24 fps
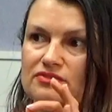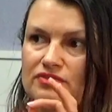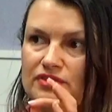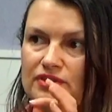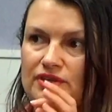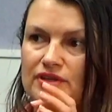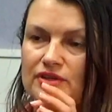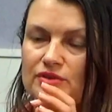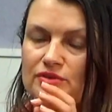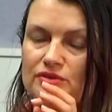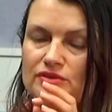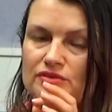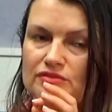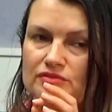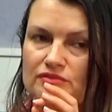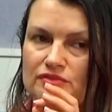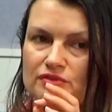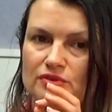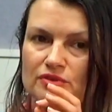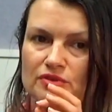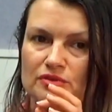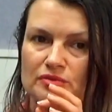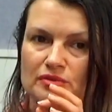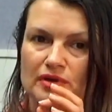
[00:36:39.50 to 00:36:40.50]
is very good
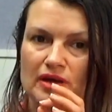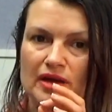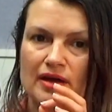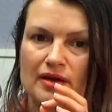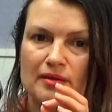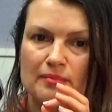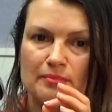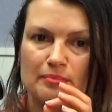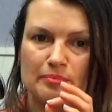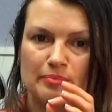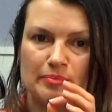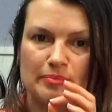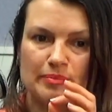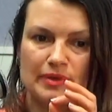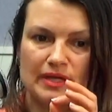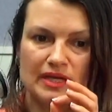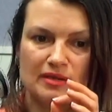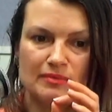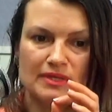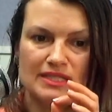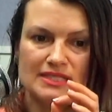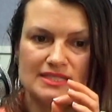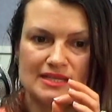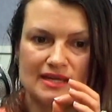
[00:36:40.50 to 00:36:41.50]
for
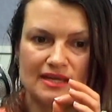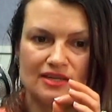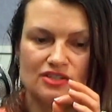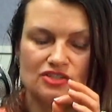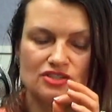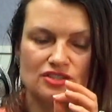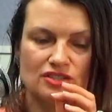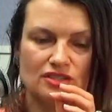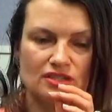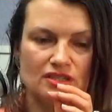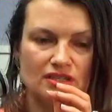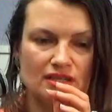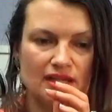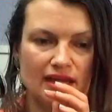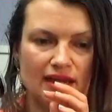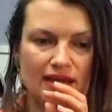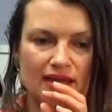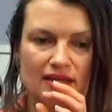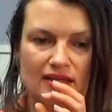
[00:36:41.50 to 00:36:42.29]
pigmentation,